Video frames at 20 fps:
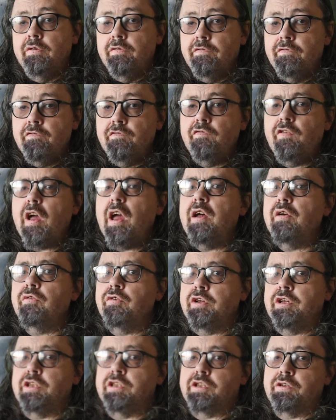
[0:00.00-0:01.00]

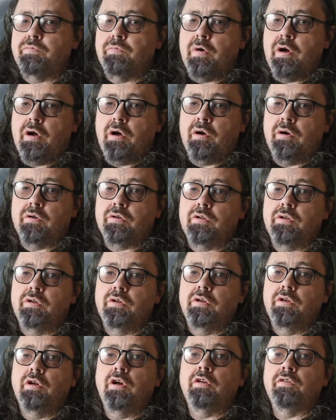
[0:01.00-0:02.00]
Very smart
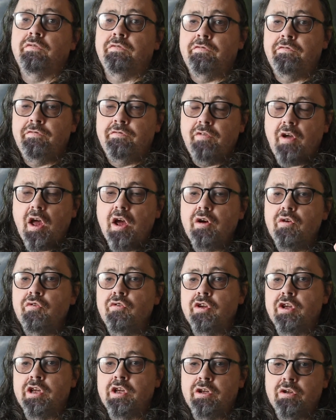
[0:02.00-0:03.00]
and
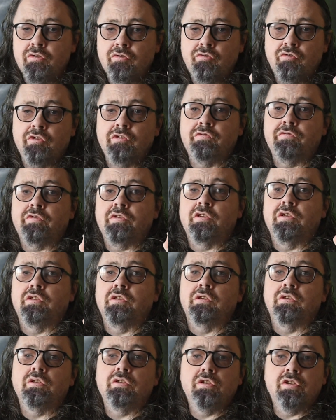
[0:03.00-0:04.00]
very
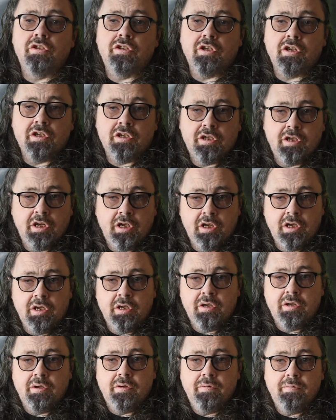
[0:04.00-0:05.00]
driven to
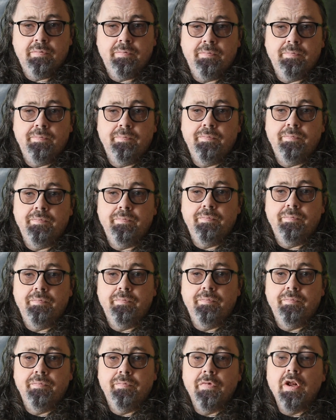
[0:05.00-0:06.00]
succeed.
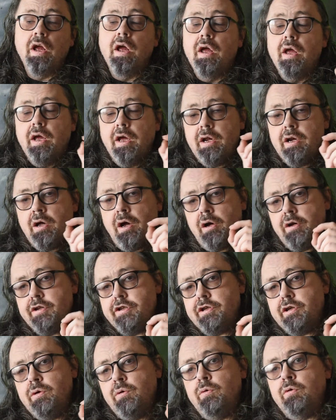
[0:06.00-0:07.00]
In high
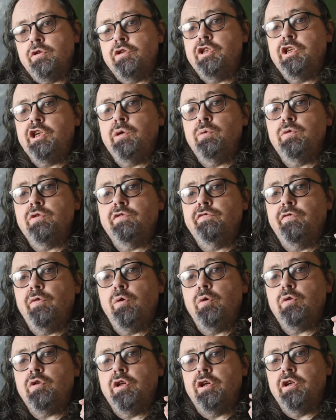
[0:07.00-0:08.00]
school, she was
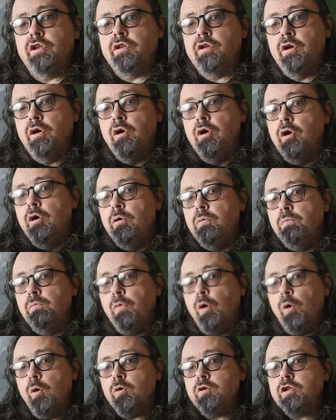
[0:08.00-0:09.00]
voted
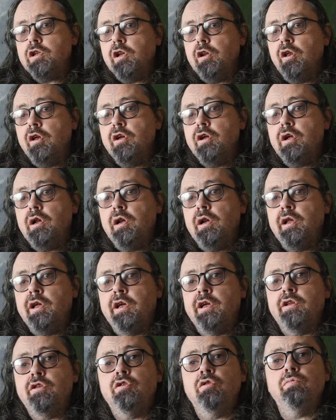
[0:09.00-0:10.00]
most
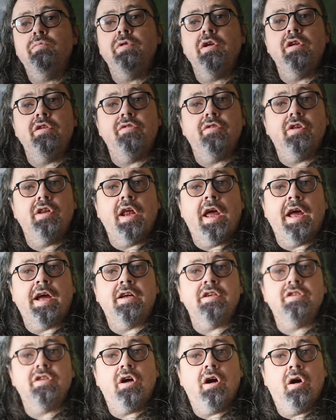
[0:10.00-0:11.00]
likely to be the
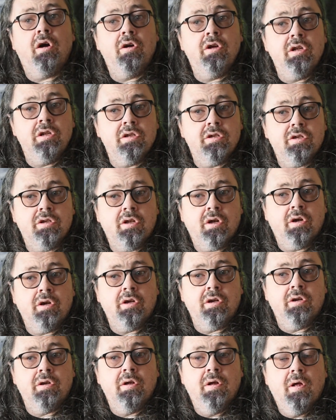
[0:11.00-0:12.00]
next
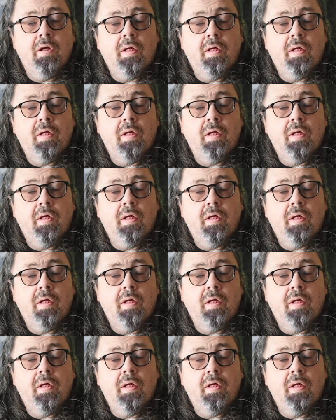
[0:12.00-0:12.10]
Einstein.